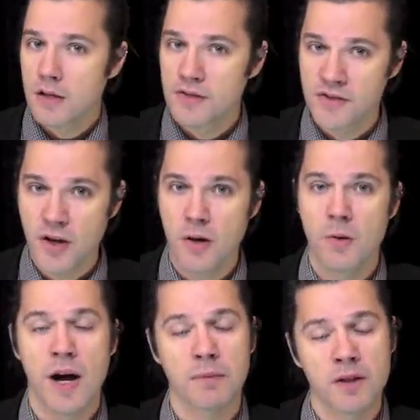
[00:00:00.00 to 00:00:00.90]

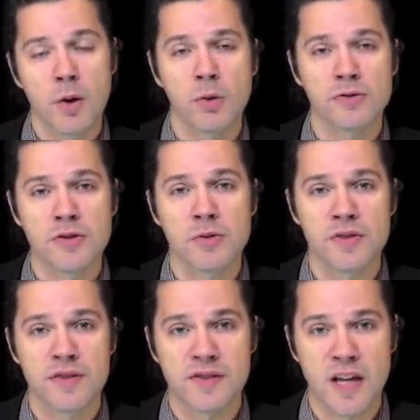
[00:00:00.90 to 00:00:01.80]
So I'm gonna hold you
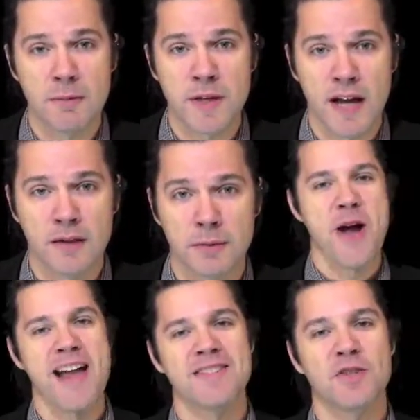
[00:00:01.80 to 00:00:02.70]
to the same caliber. Your
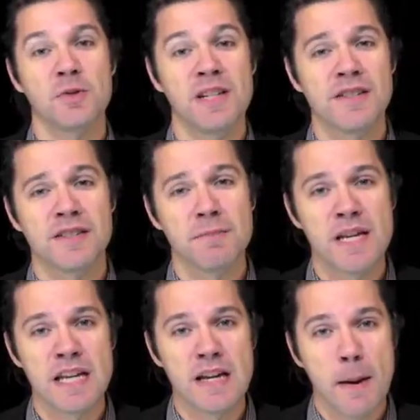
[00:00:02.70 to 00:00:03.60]
attitude needs to
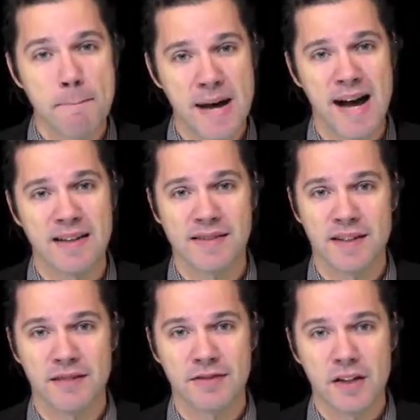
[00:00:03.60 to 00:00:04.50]
be
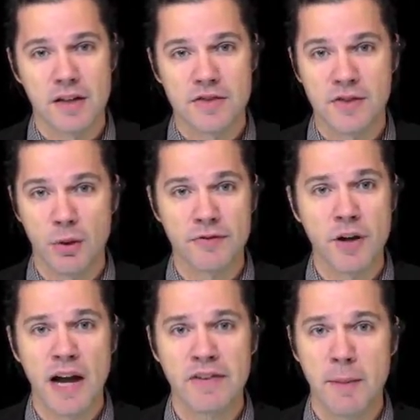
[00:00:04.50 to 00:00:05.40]
positive. So if
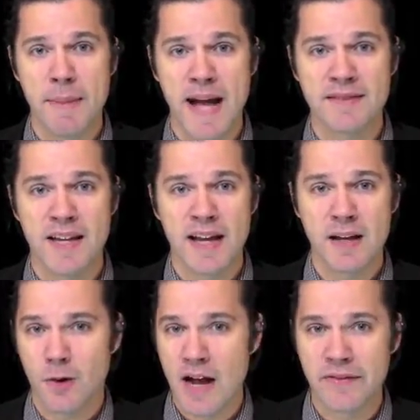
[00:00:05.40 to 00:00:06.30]
you're having a bad day
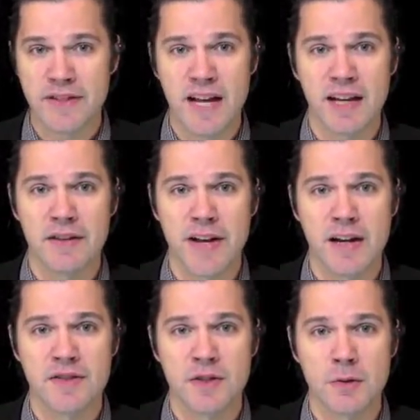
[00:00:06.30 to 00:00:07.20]
or have a negative
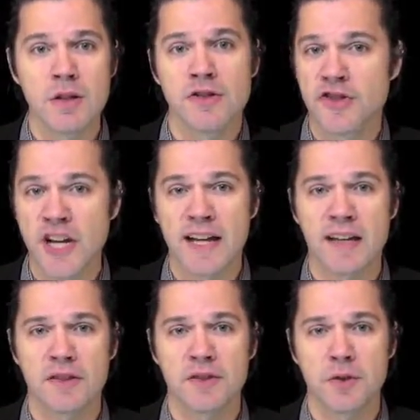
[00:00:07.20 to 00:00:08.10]
attitude, check
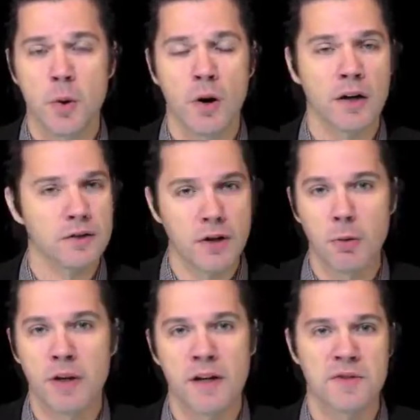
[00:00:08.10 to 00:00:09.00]
it at the door. No
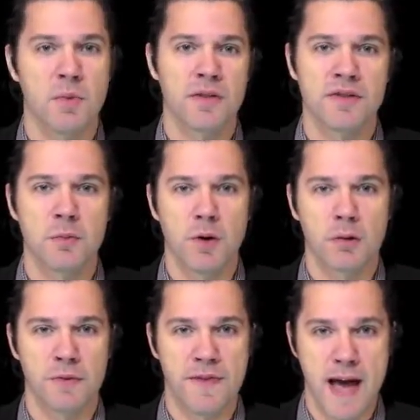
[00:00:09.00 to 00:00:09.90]
one else wants to
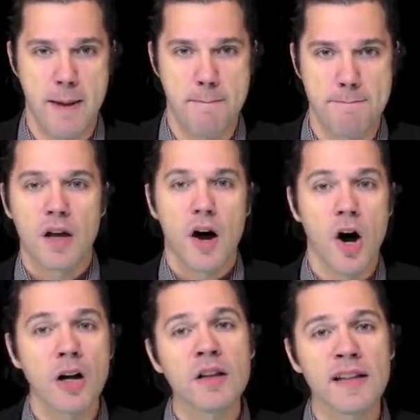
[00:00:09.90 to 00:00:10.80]
work with that.
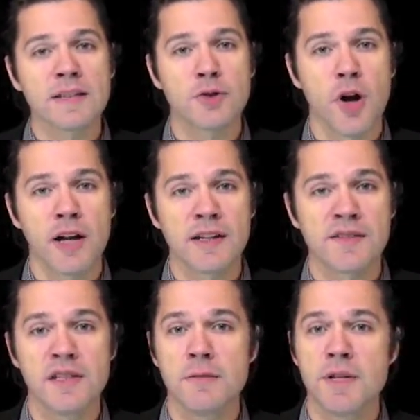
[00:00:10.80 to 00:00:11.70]
All
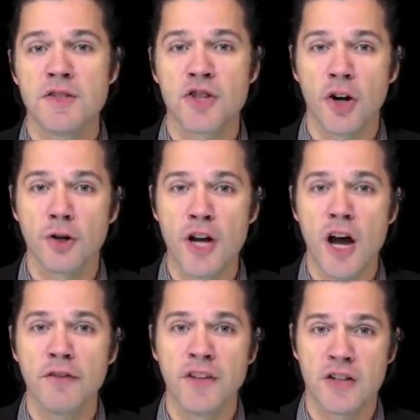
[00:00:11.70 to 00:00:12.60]
electronics need to be turned
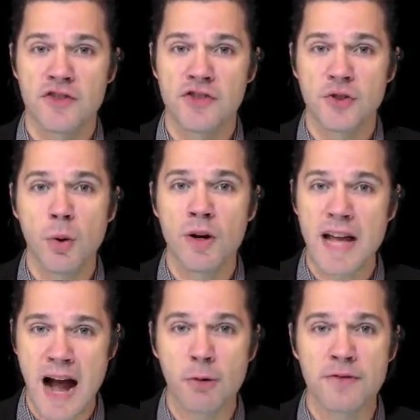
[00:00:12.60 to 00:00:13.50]
off and
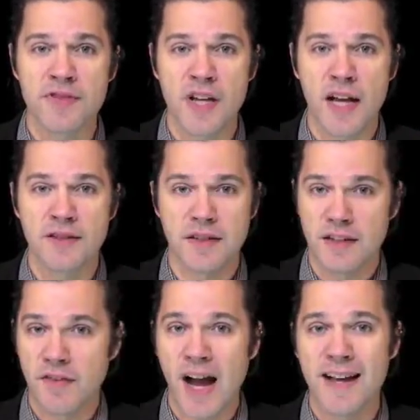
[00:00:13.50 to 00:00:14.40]
stored out of sight.
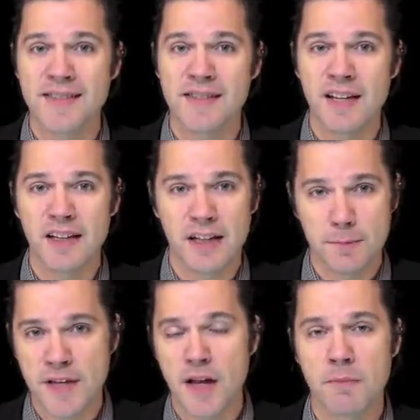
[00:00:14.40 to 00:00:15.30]
If I see it,
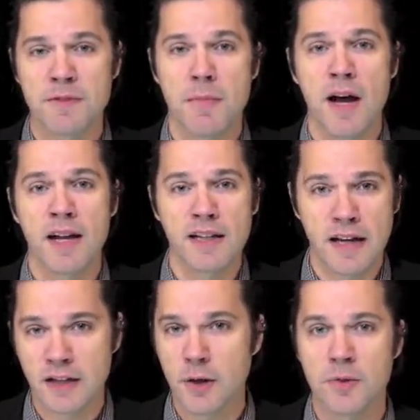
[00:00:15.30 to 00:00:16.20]
it becomes mine
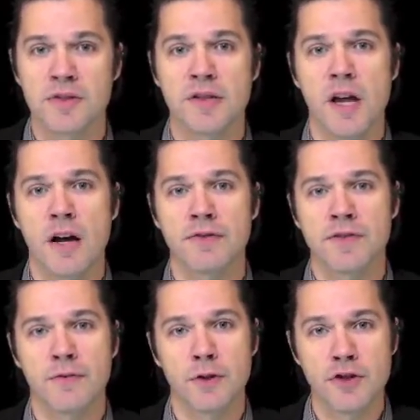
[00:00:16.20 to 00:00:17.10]
and it goes to the office
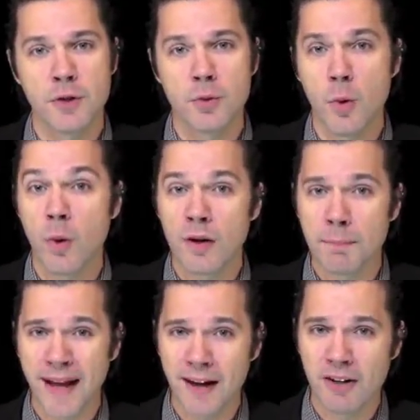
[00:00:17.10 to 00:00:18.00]
for you or
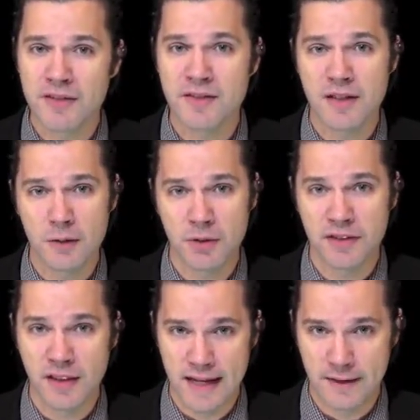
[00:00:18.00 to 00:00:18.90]
a parent to deal
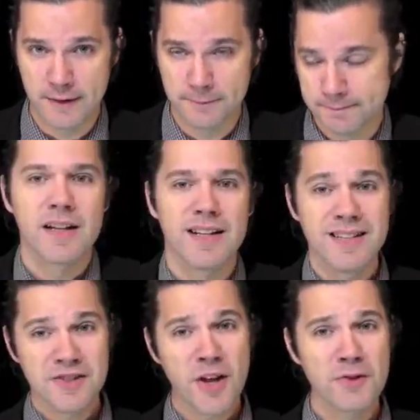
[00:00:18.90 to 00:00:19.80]
with later.
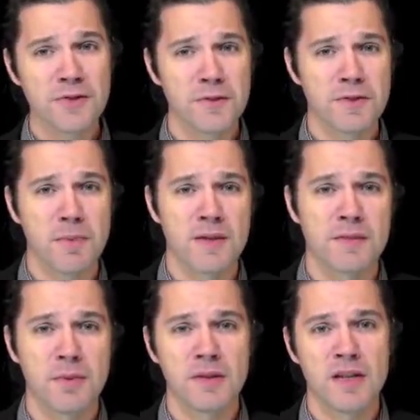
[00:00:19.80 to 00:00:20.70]
It is also the
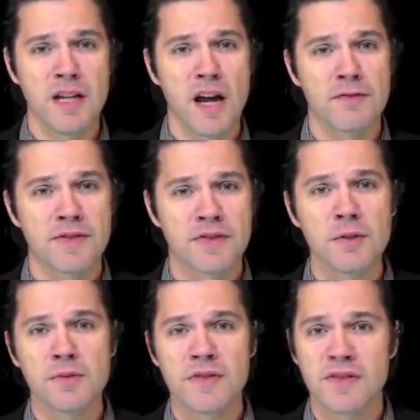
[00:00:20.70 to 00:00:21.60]
responsibility of
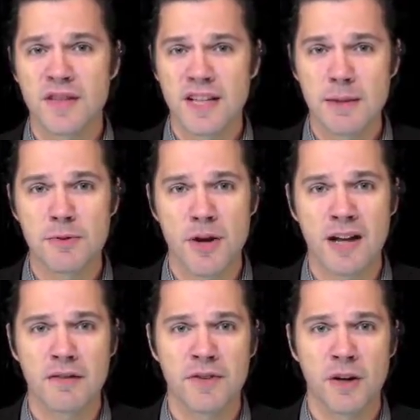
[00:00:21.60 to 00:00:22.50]
students to keep
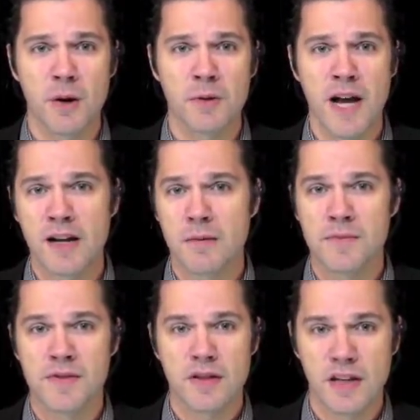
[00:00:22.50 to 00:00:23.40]
track of their own
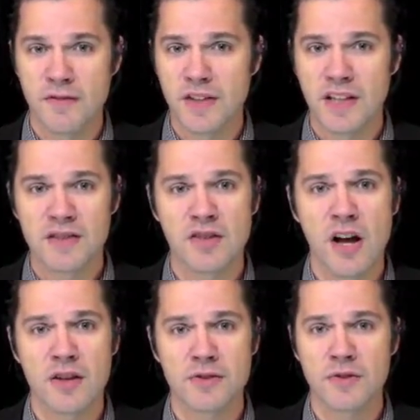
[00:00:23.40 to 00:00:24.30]
items. If it gets
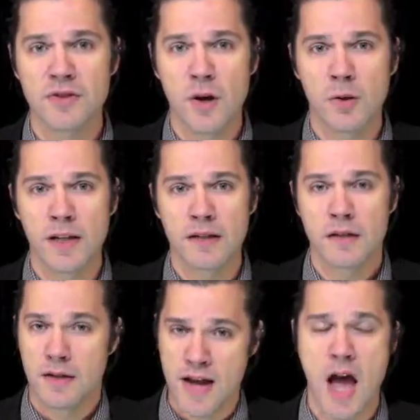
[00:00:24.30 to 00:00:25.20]
lost or
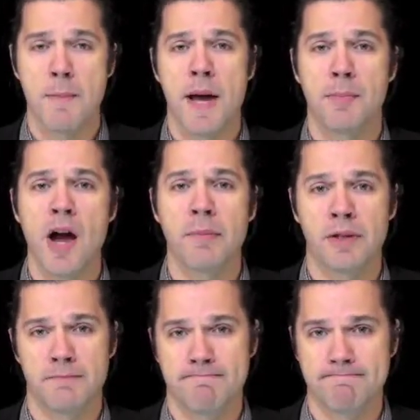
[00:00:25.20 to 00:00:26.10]
stolen, not my
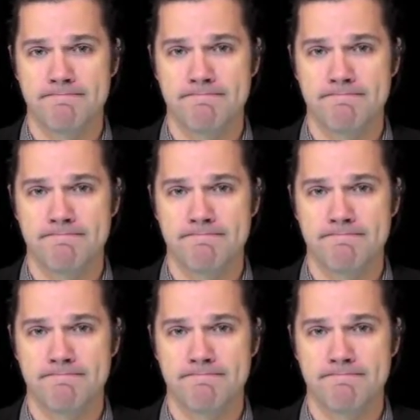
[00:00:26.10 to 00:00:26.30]
problem.